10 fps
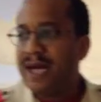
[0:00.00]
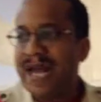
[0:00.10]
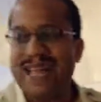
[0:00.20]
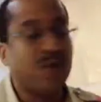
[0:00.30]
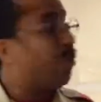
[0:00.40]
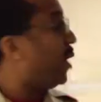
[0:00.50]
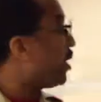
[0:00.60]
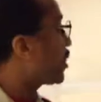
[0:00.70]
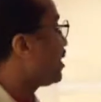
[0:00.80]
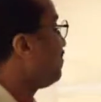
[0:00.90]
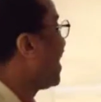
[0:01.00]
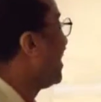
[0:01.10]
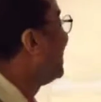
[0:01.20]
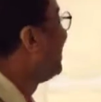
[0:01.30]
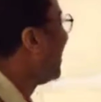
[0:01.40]
And the wealthy
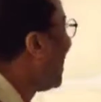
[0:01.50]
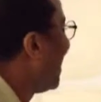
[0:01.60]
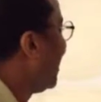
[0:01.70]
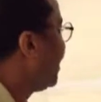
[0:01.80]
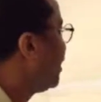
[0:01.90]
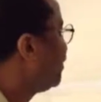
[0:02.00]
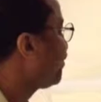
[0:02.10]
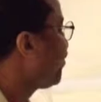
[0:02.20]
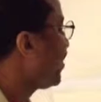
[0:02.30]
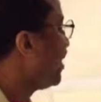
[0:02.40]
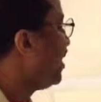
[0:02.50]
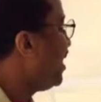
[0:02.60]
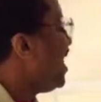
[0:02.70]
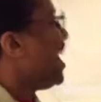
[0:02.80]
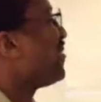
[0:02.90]
man died.
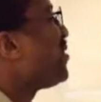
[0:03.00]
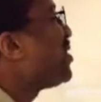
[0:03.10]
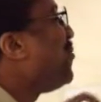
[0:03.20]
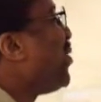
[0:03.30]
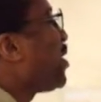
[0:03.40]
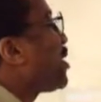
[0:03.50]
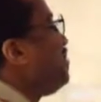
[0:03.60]
And when the wealthy